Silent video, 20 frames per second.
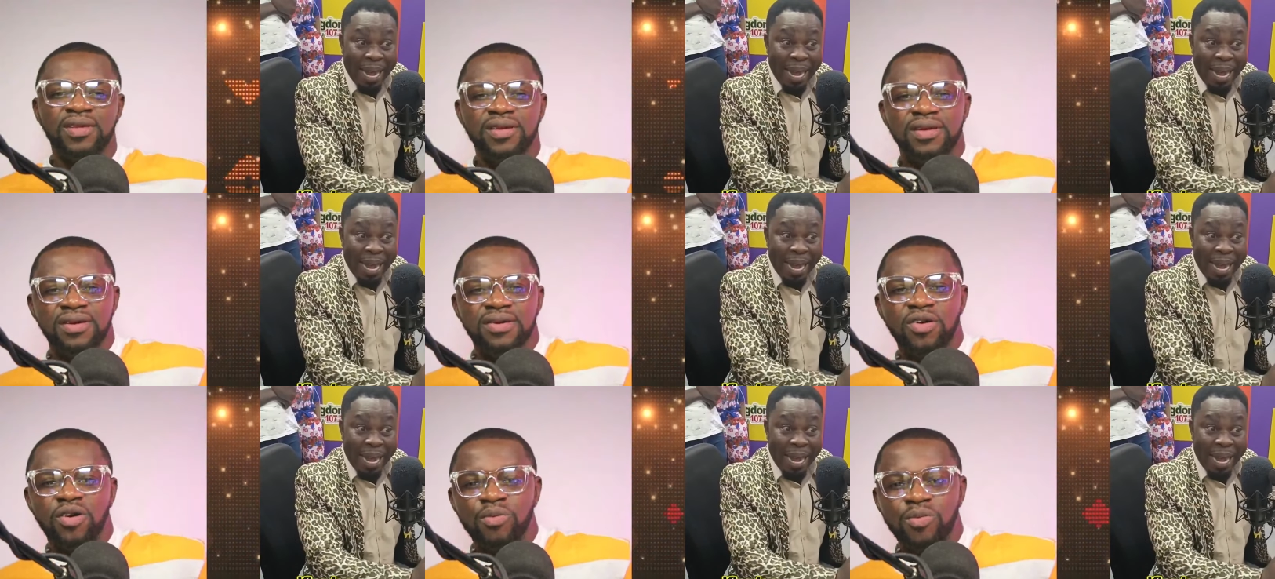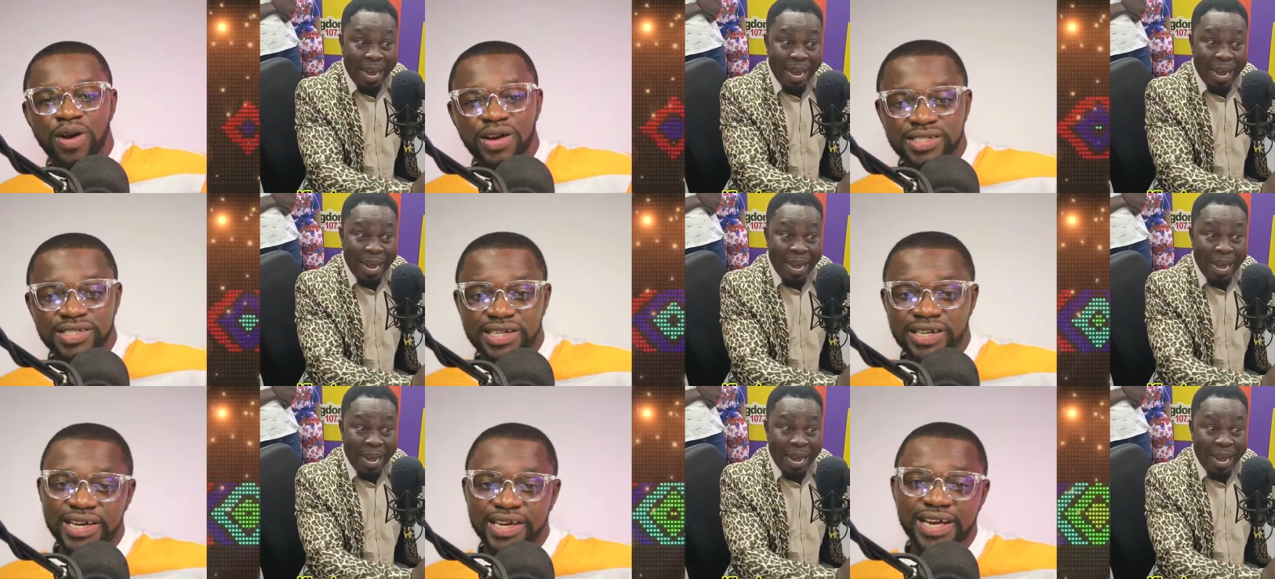Speaker 1: Or boy,
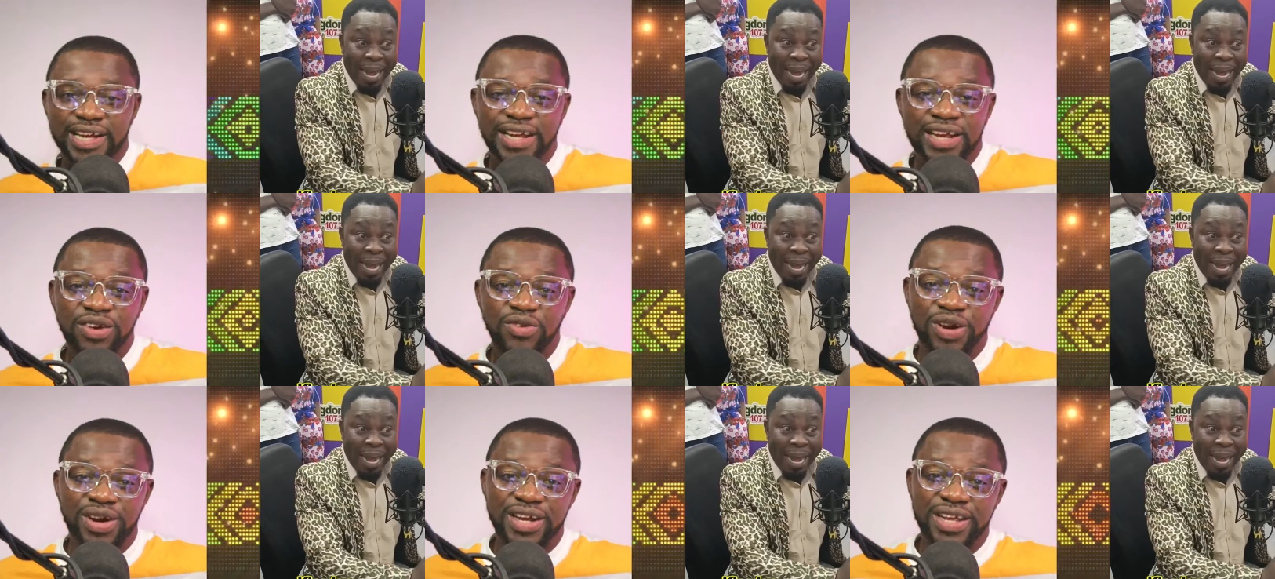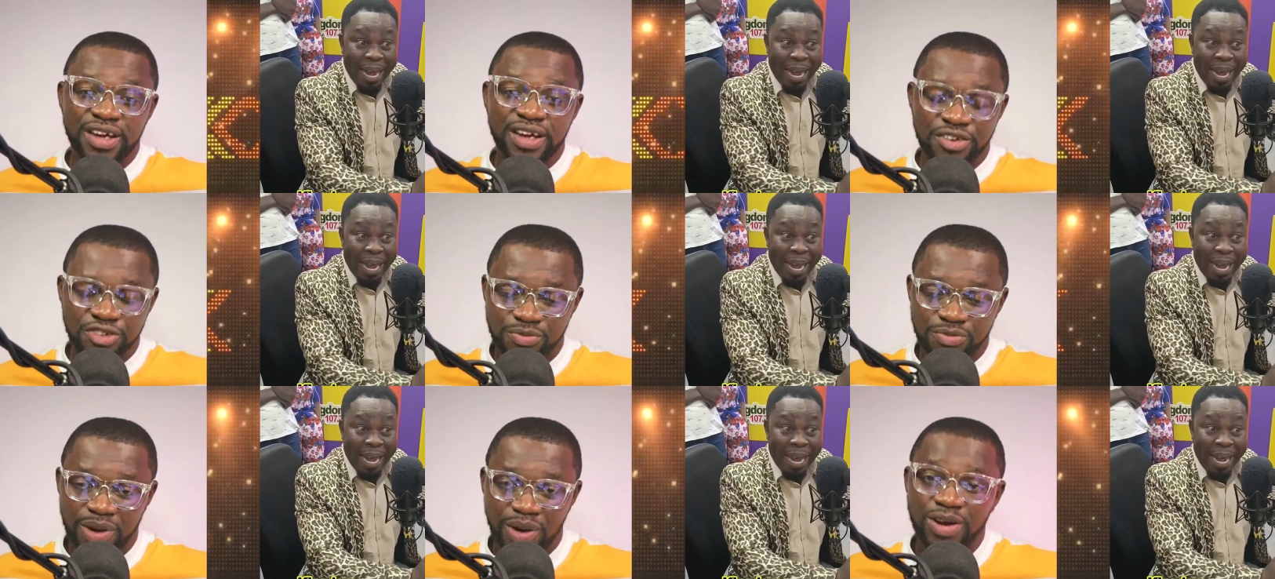secure then or the
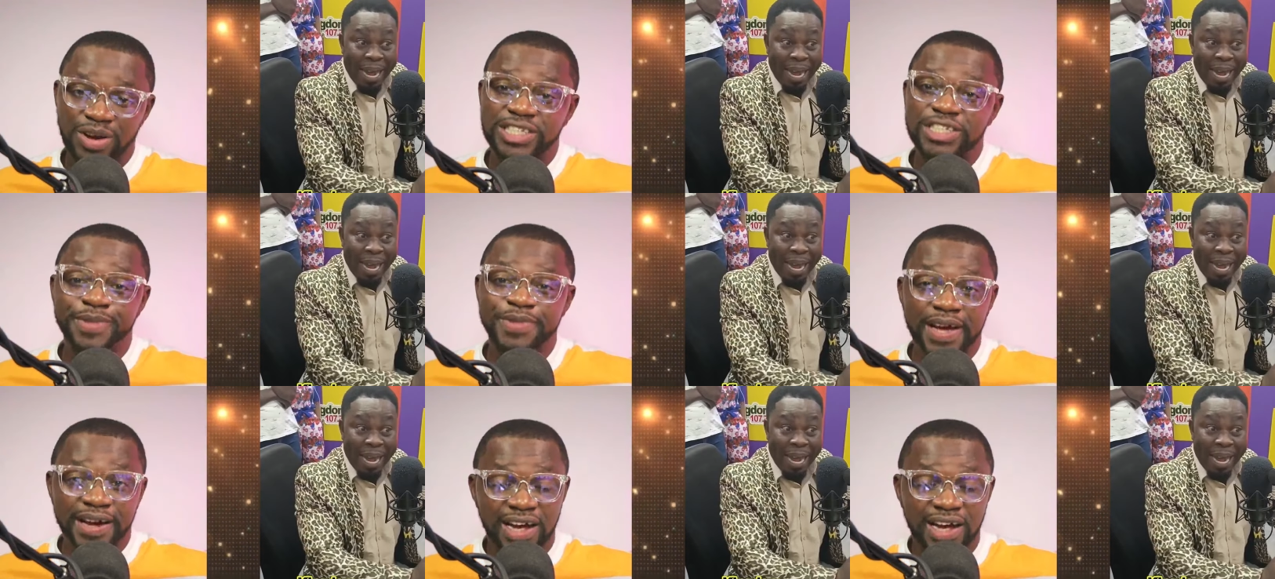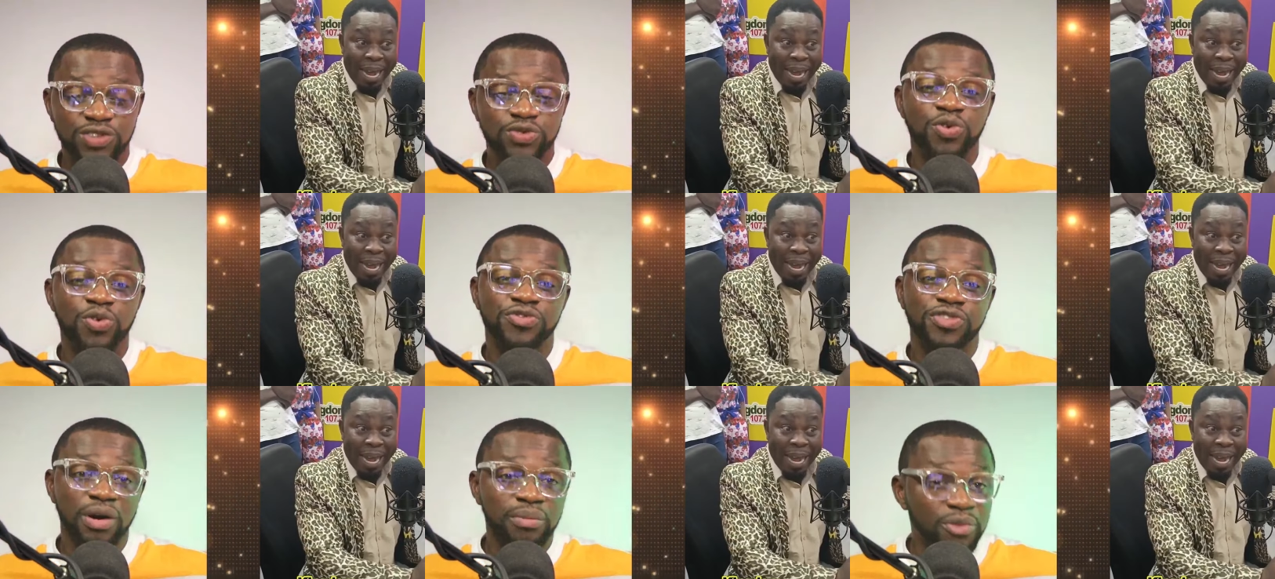Juma. What Timia can so
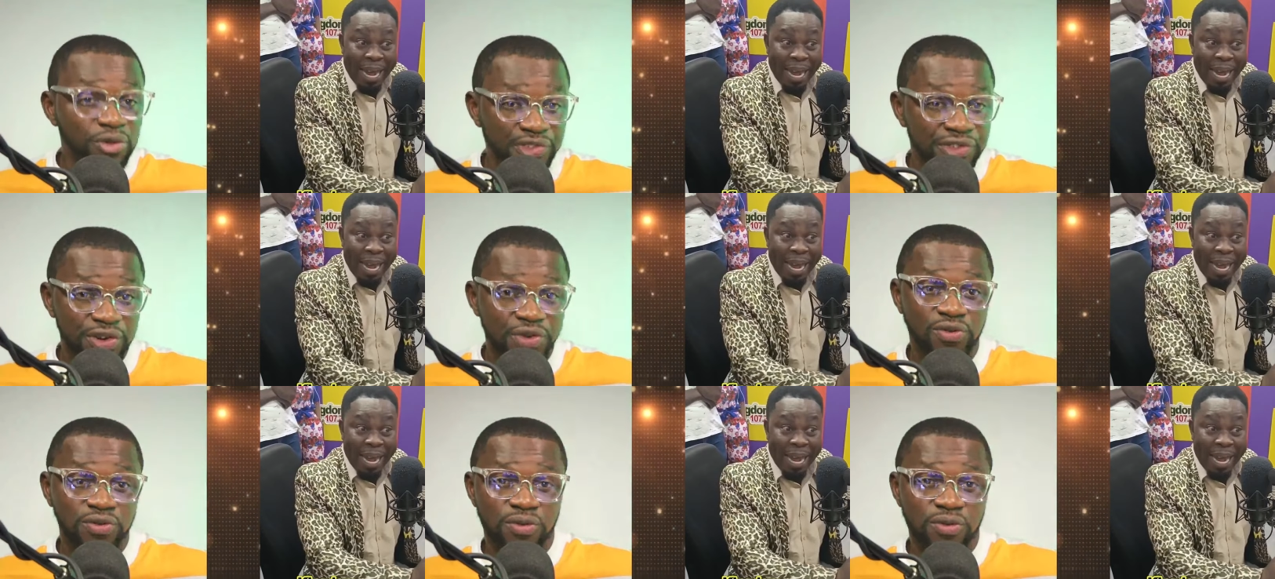movie.